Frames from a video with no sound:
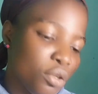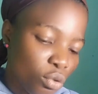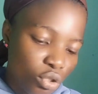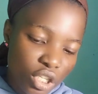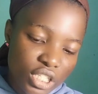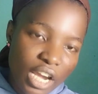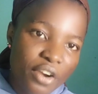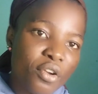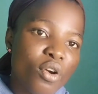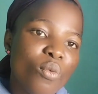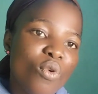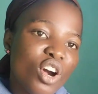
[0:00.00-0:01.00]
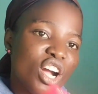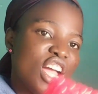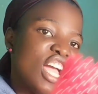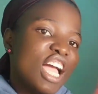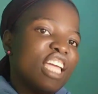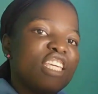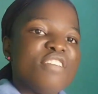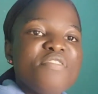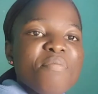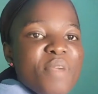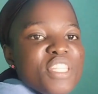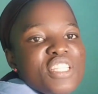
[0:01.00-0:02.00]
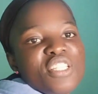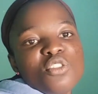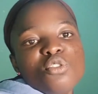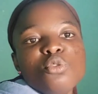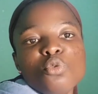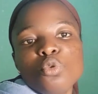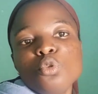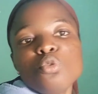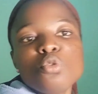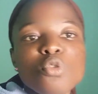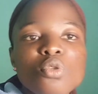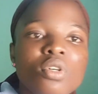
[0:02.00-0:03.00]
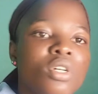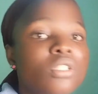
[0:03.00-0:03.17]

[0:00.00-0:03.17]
You just carry your work and give the person look.